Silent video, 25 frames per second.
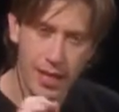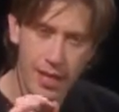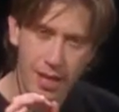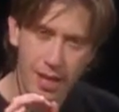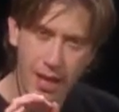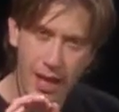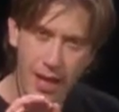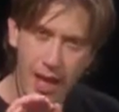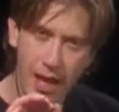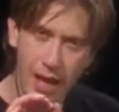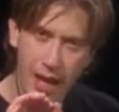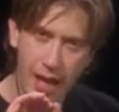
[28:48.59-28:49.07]

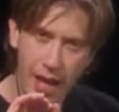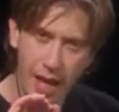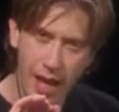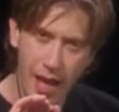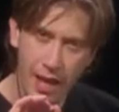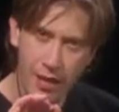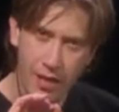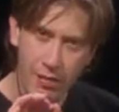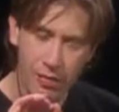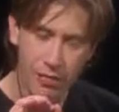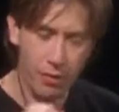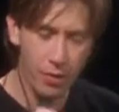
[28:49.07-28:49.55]
and a
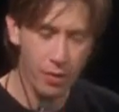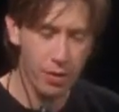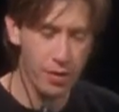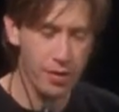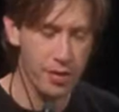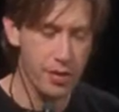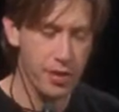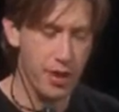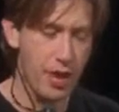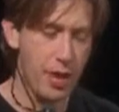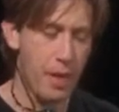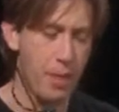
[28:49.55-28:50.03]
4 sound.
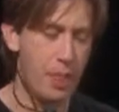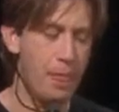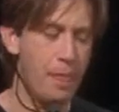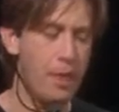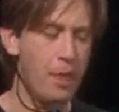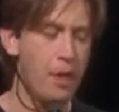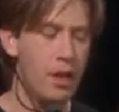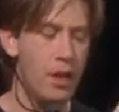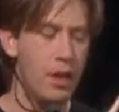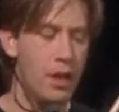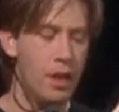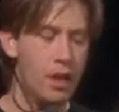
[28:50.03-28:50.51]

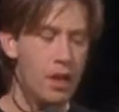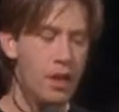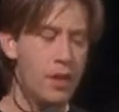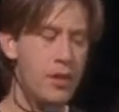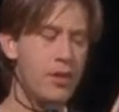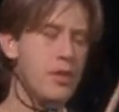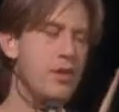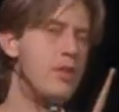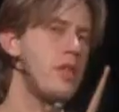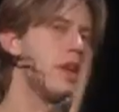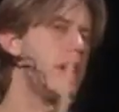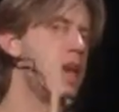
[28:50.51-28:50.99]
Here's the
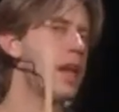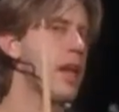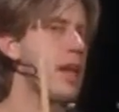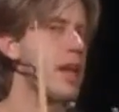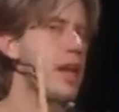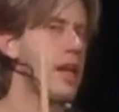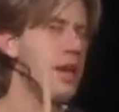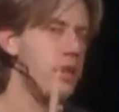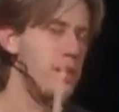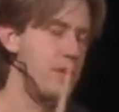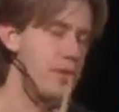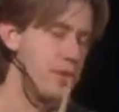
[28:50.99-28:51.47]
hands.
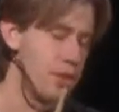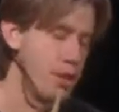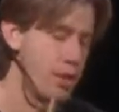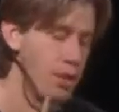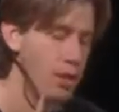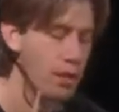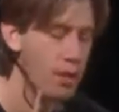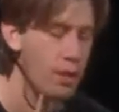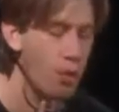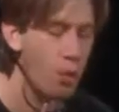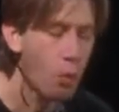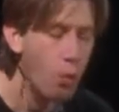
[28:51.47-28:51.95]

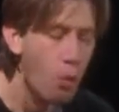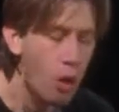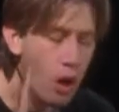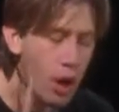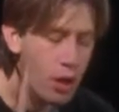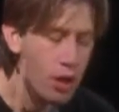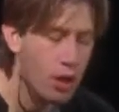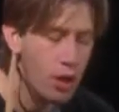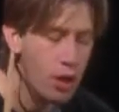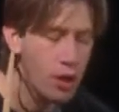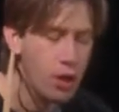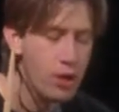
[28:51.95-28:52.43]
1,
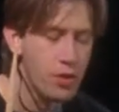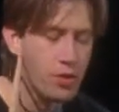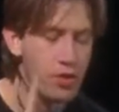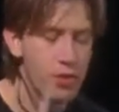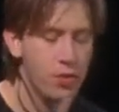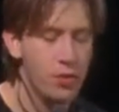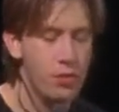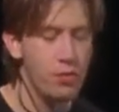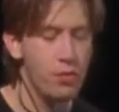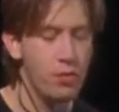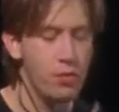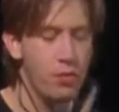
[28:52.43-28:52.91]
2,
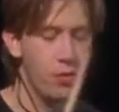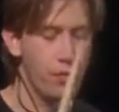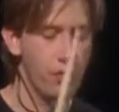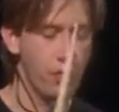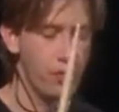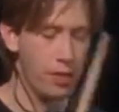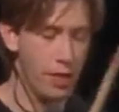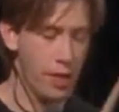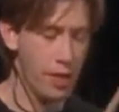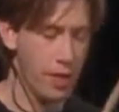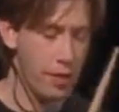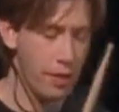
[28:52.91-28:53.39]
3,
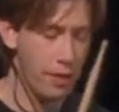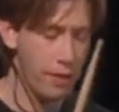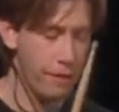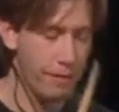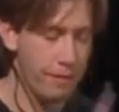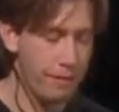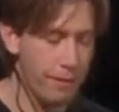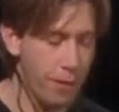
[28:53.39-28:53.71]
4.